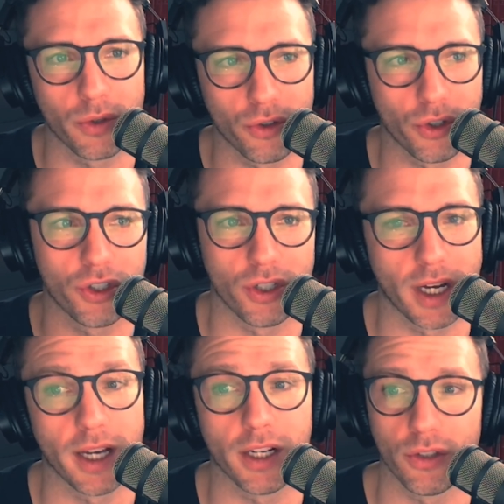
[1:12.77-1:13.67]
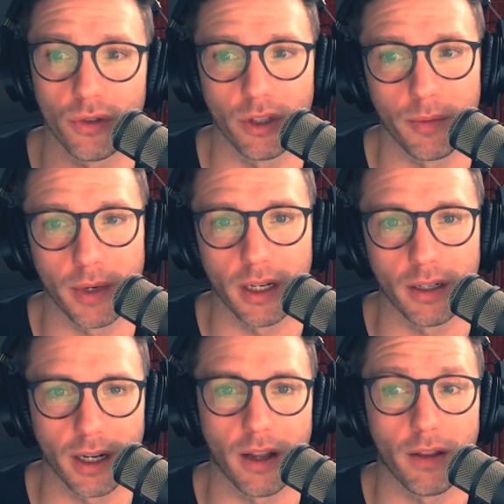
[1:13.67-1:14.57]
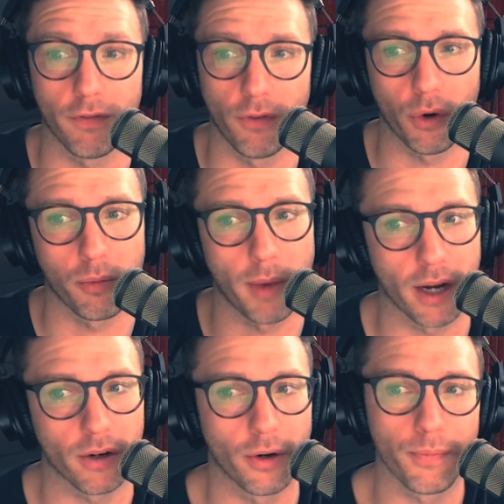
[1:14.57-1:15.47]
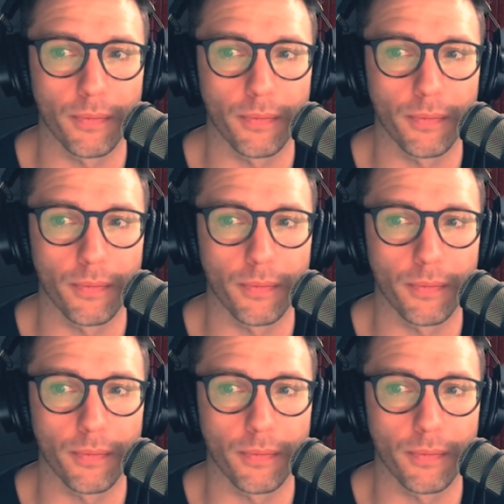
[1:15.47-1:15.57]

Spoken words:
restriction diet because you're eliminating kind of the 4th macro.